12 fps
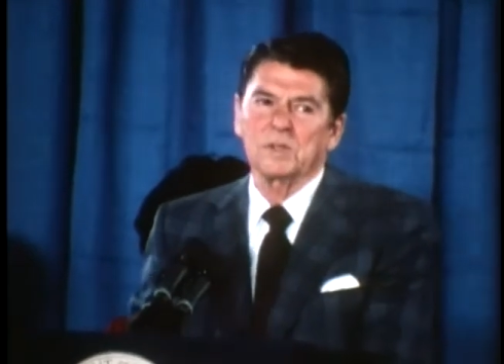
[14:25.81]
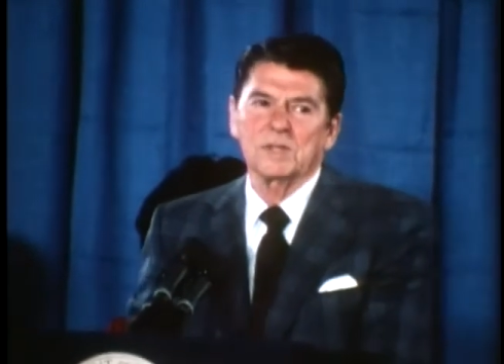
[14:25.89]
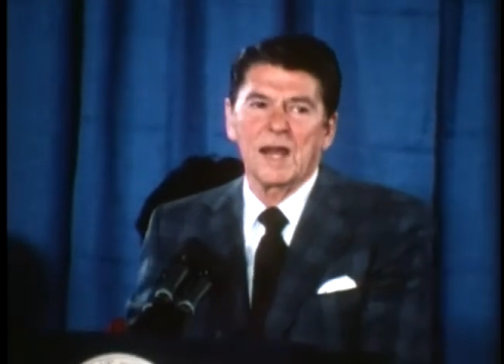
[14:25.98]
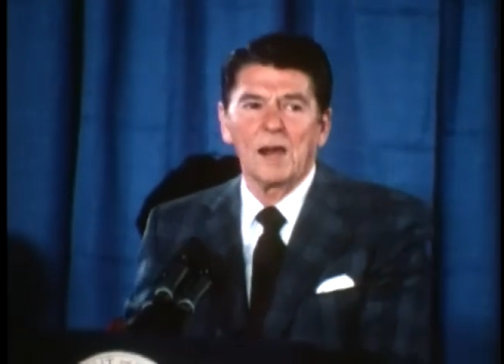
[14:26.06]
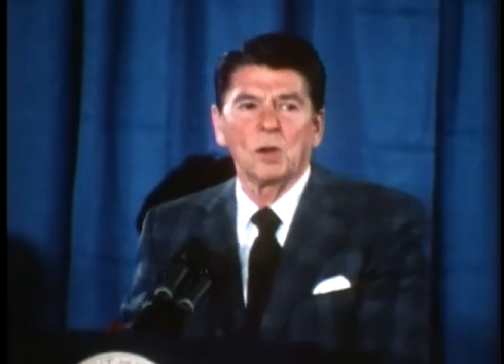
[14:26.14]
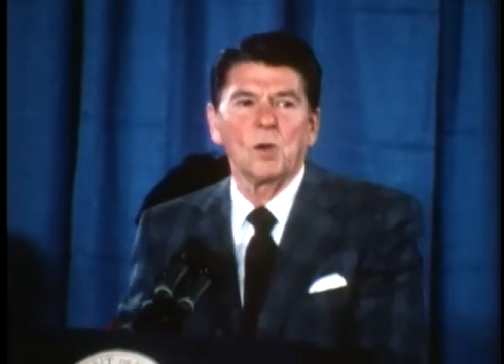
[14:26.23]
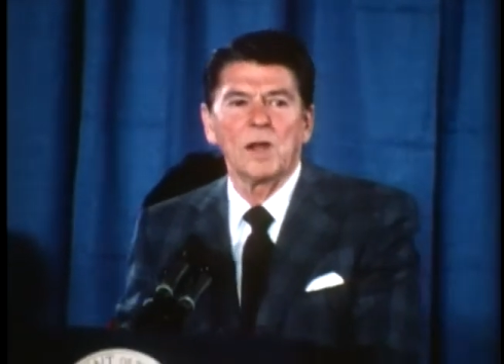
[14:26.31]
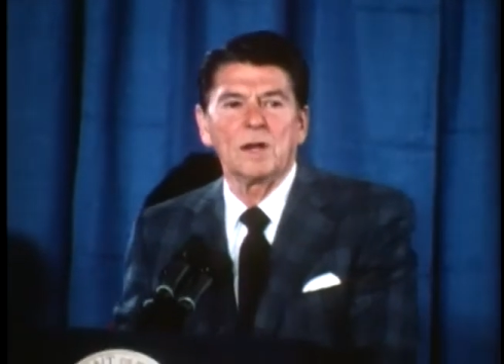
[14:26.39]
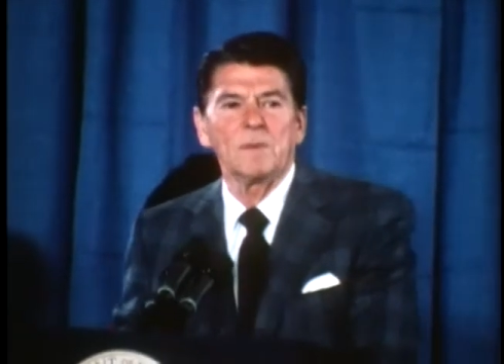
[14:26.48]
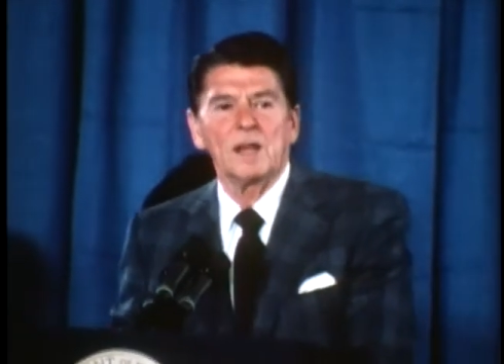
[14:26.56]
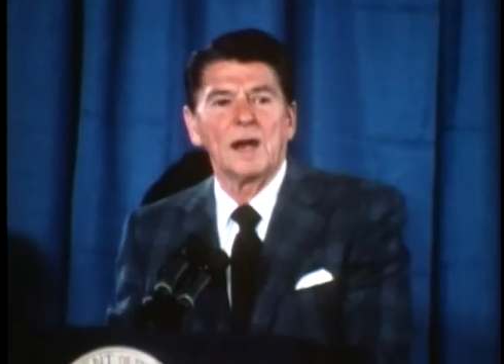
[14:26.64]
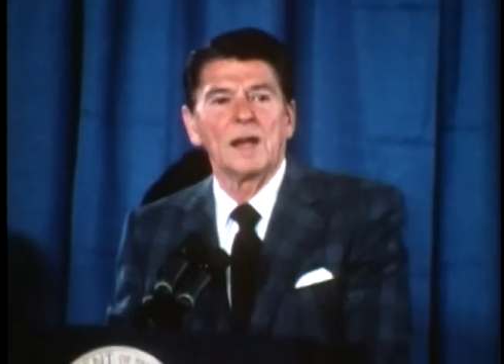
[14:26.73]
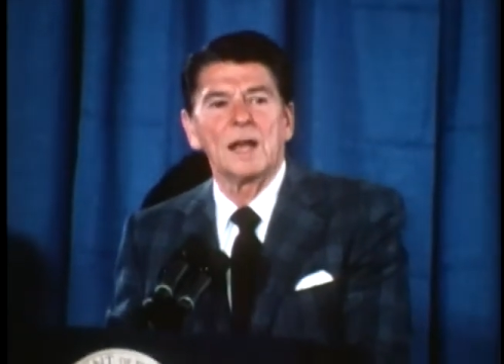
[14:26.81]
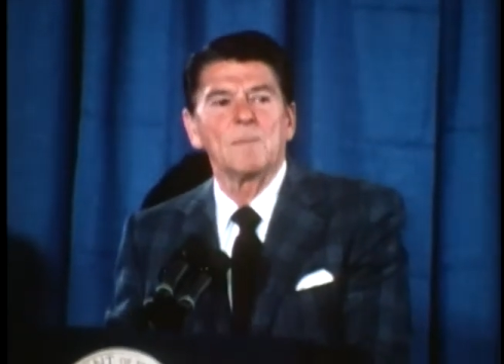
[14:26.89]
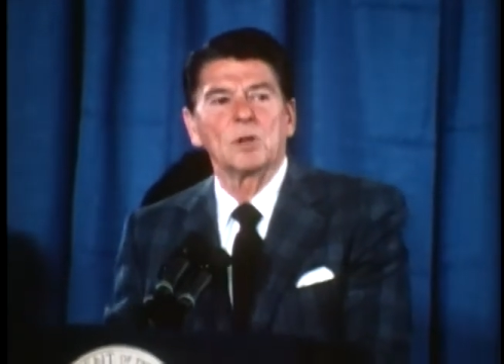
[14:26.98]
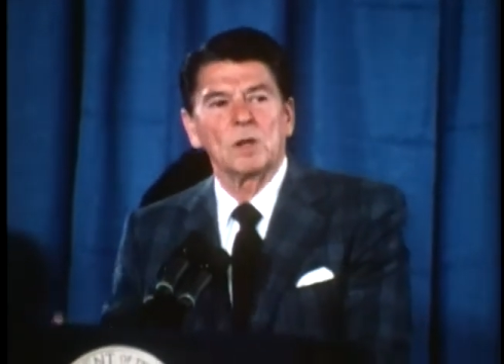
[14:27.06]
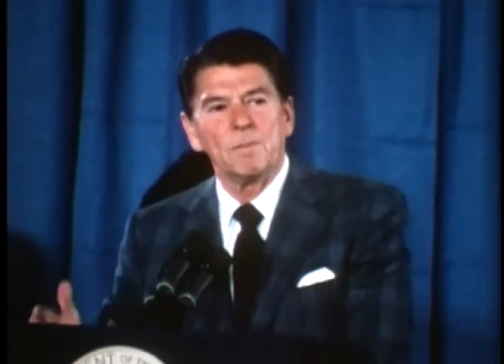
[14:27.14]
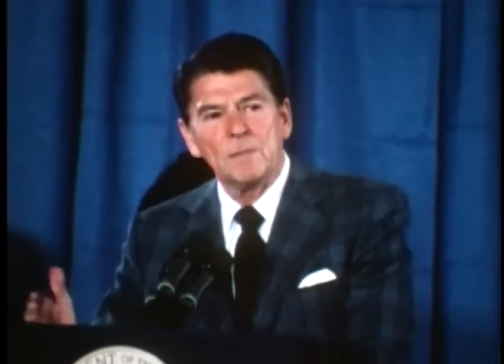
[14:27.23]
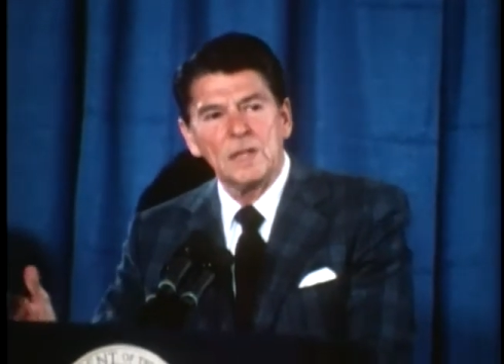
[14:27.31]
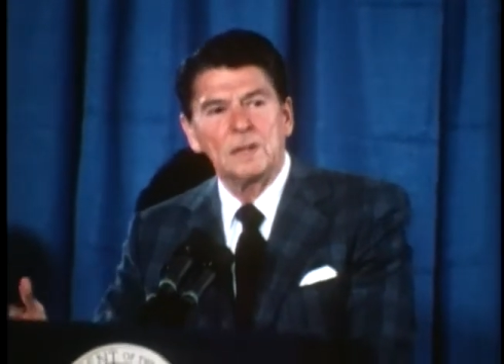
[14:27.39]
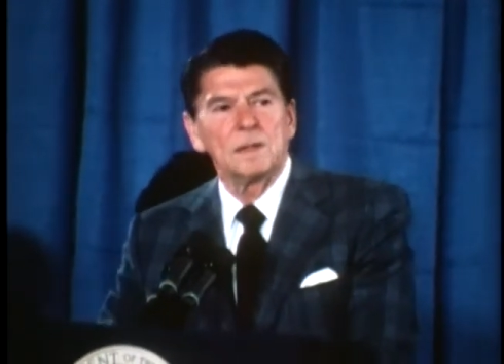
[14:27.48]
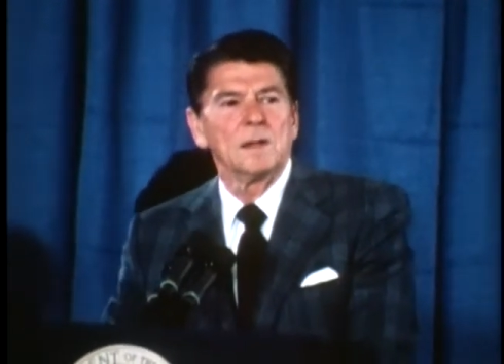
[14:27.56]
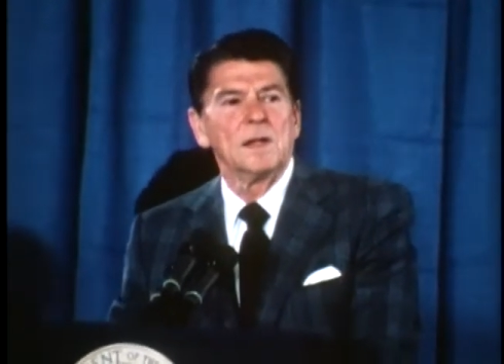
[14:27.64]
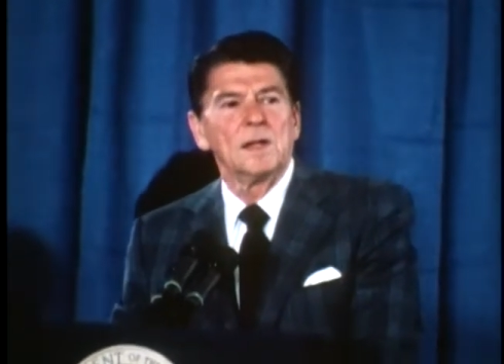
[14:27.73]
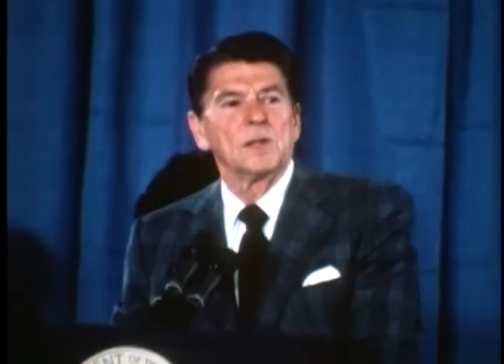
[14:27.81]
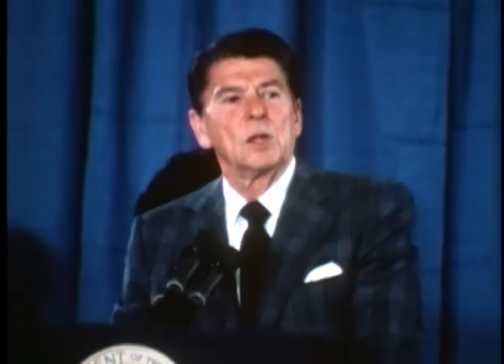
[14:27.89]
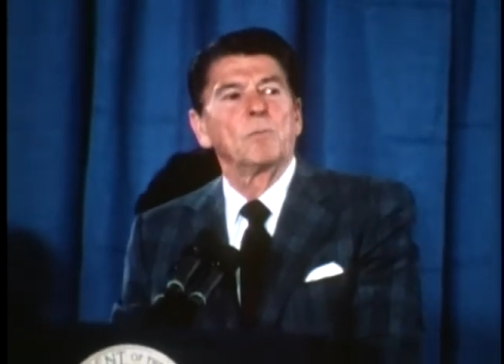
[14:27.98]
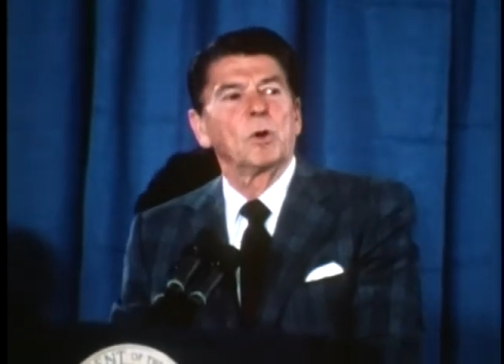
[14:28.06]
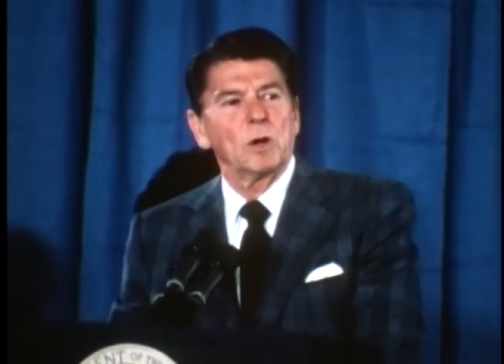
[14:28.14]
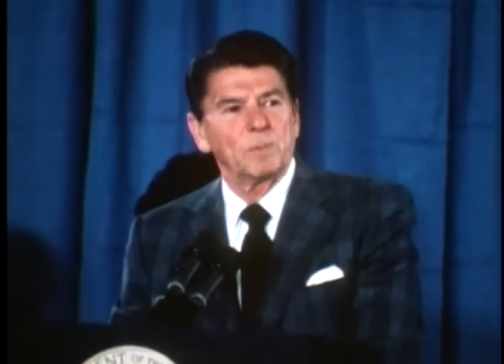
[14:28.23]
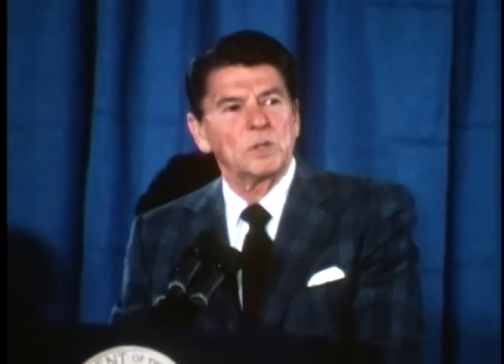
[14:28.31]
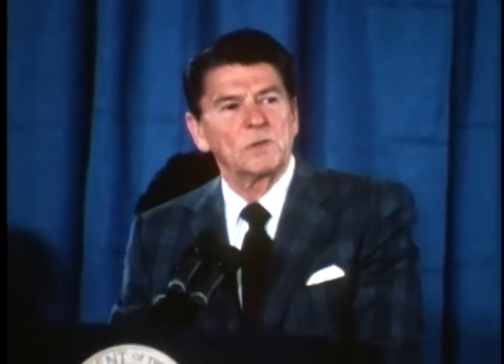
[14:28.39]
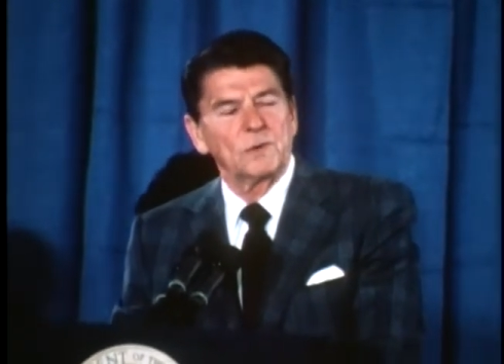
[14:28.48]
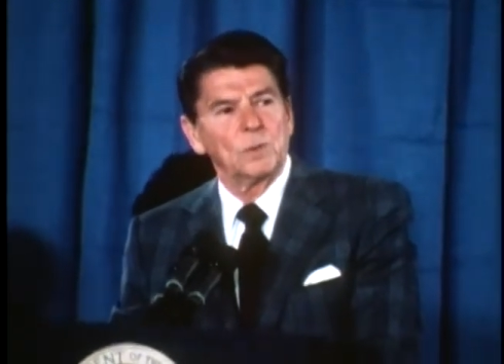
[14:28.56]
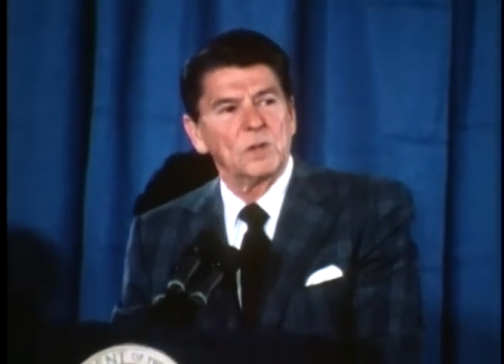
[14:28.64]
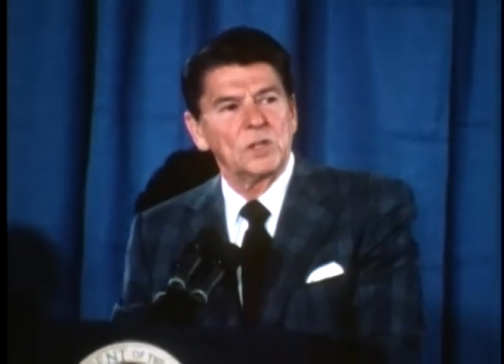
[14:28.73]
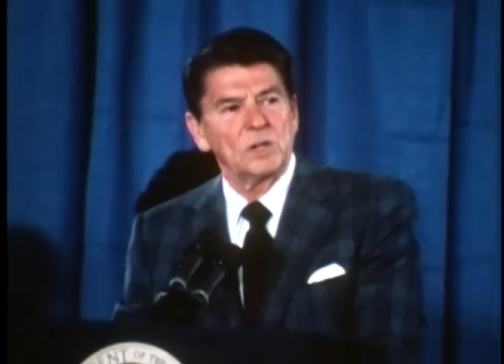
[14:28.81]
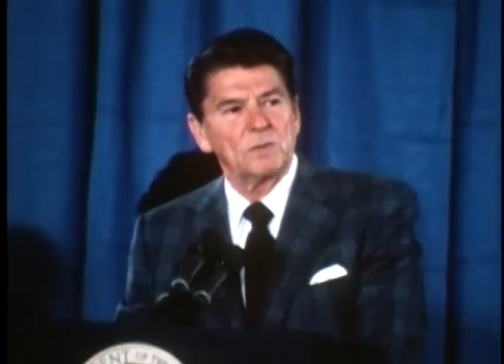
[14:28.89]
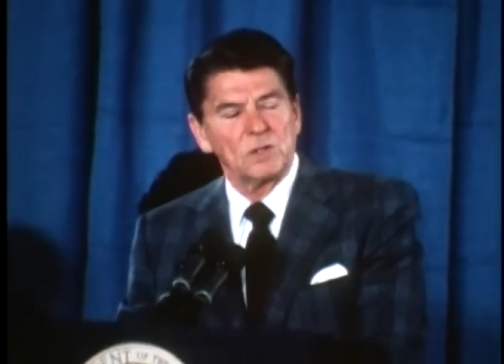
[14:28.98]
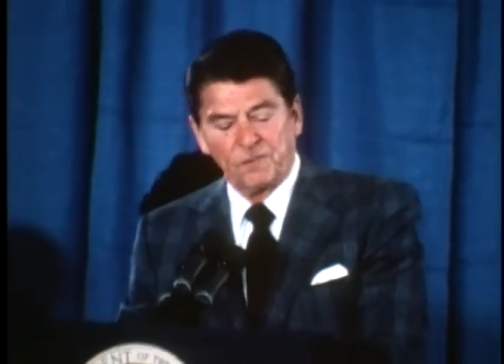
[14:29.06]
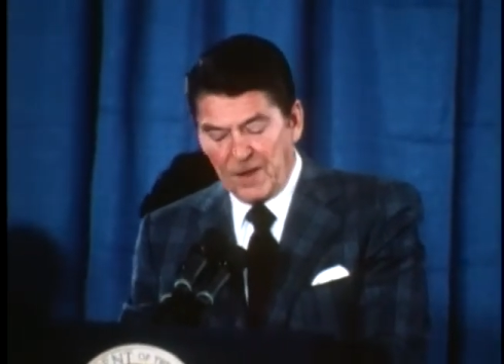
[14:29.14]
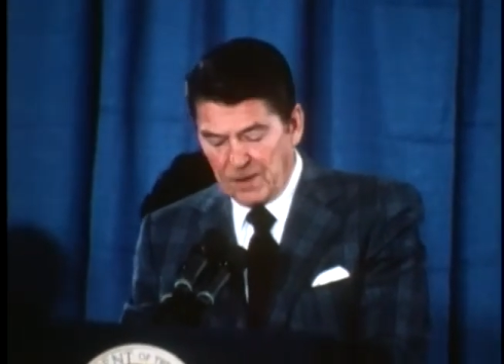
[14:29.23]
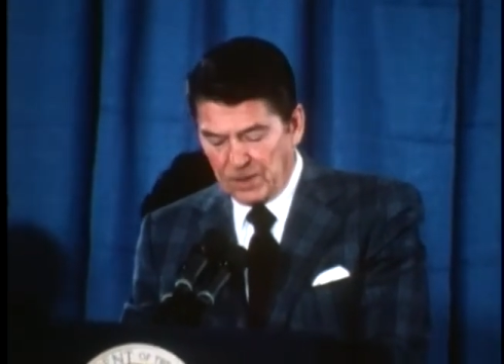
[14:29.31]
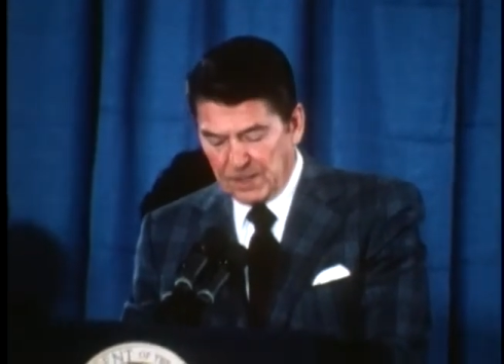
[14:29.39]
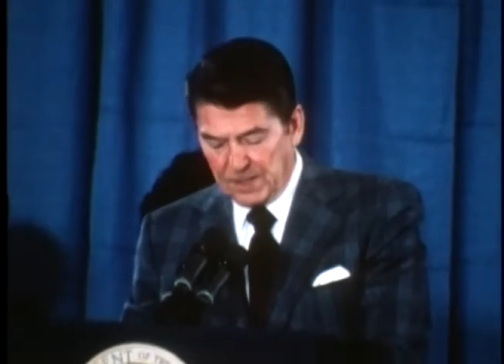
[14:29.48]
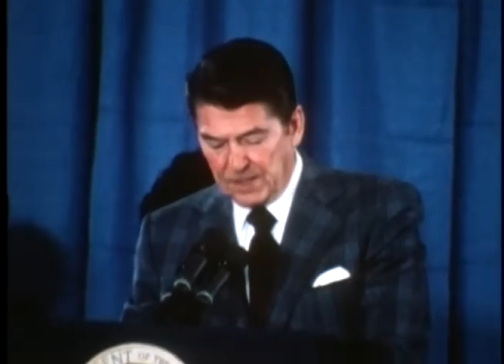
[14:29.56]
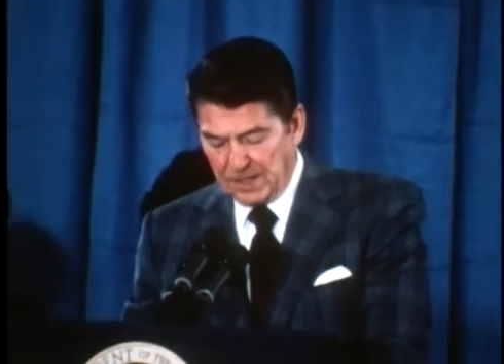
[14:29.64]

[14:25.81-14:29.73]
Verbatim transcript: is now going to be unable to meet the purpose for which it was founded.